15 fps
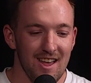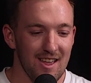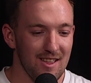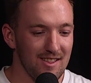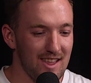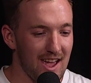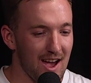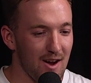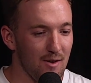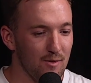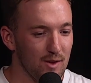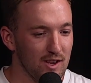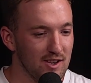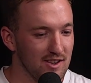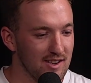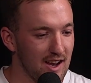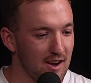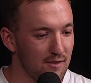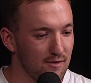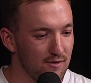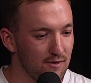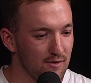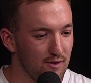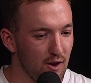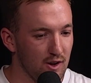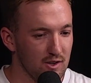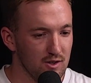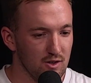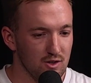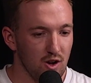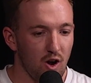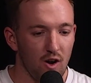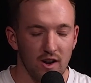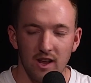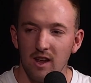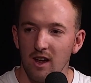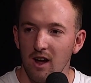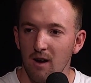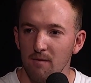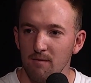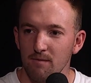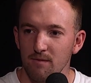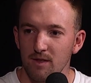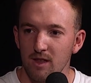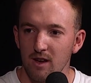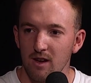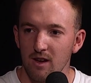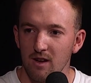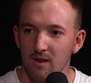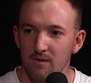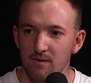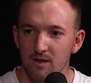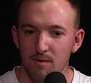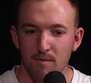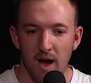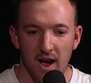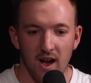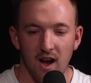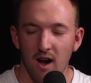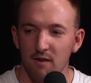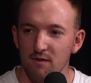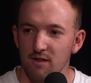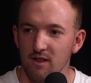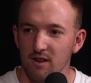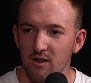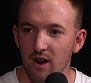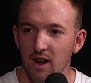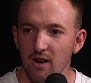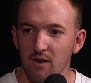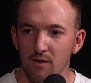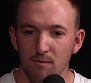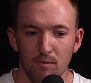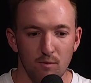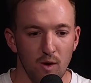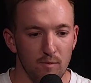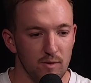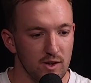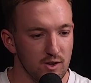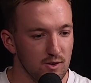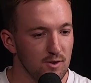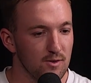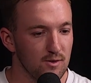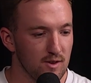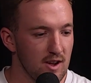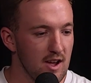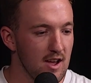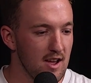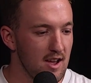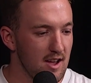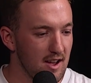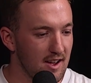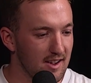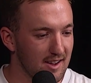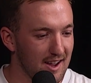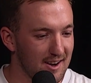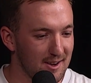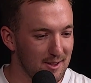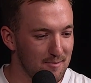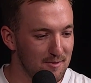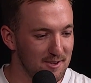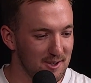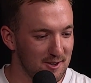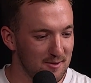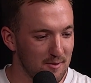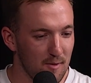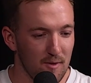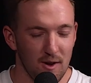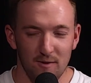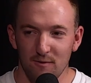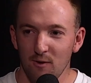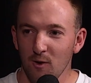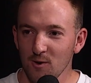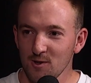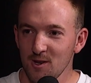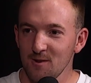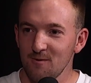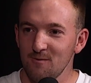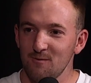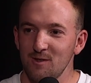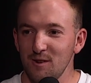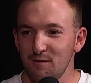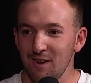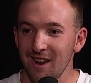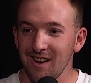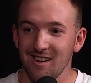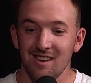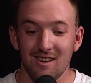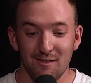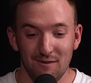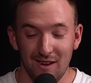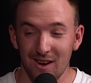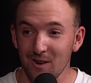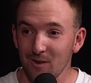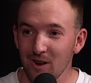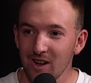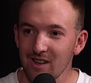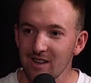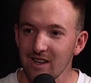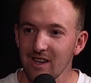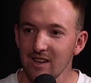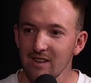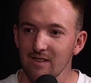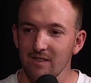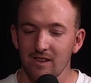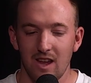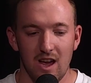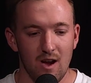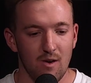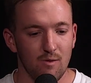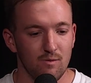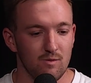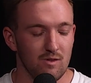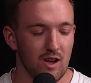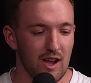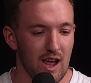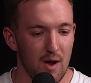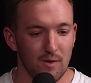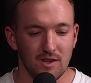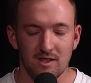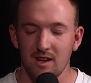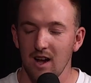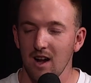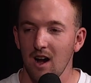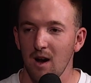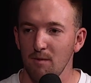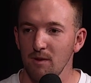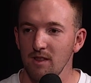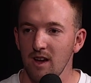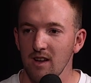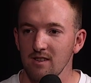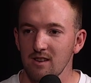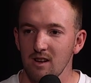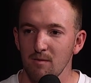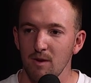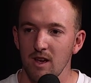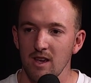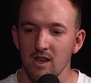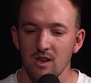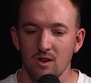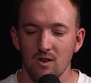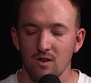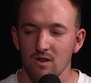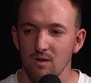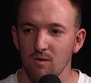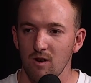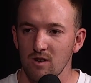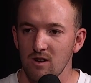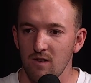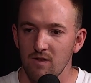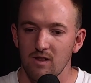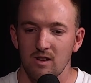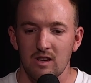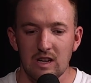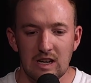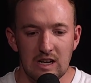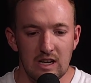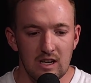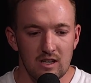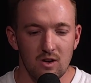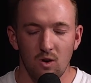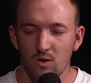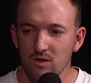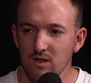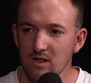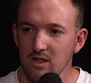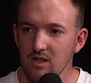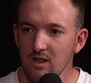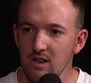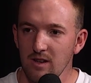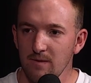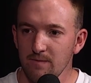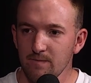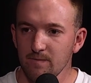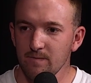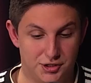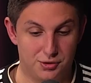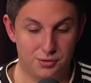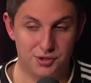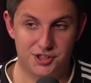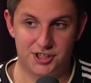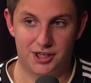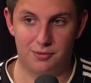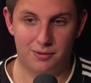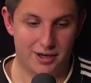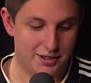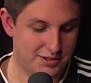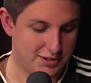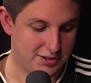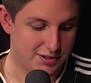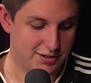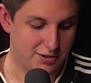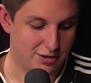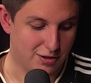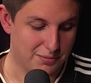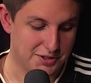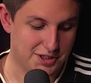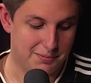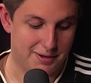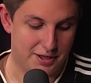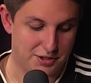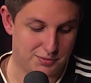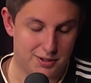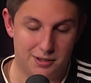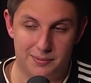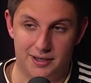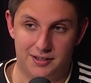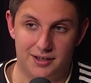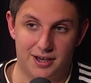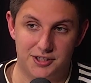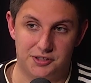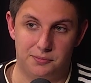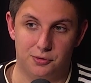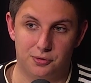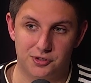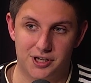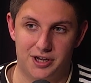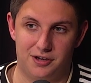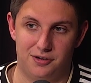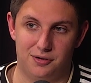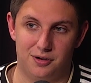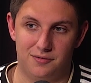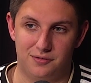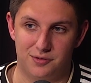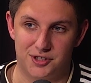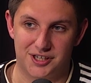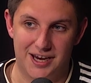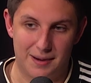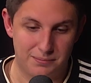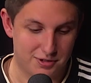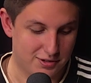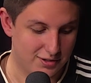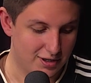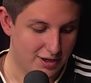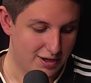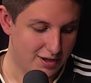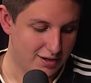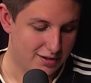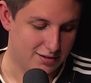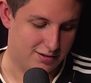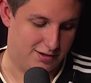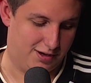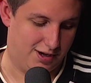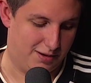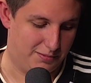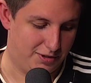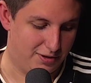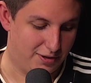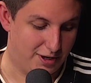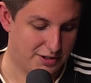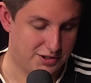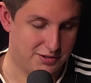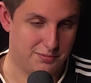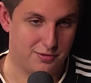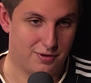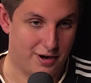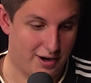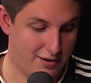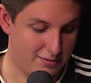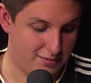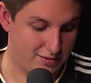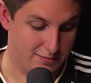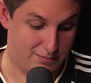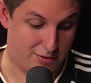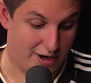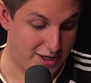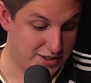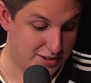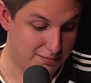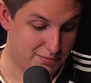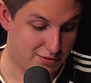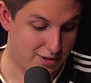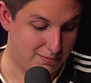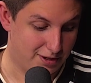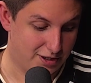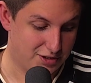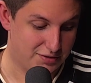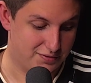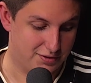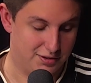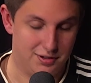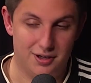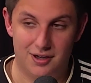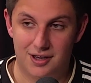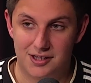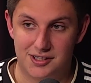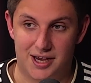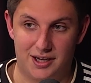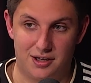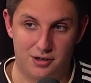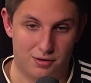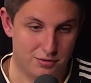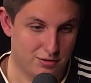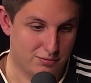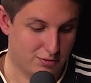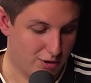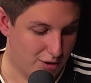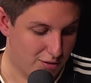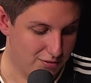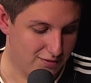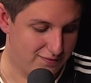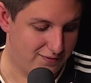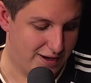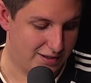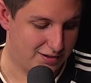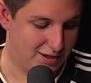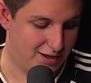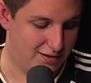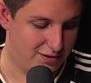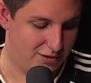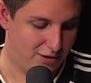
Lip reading: now we just need to focus on tidying up the back half of the ground, and when we do get into the position where we're forced to defend quickly, and how we stack up in that, it's going to be huge to watch over the course of this year. It's a good segue to the comments he made as well about Darcy Moore taking over as captain. Had some praised him pretty much for taking on the role and the fact that,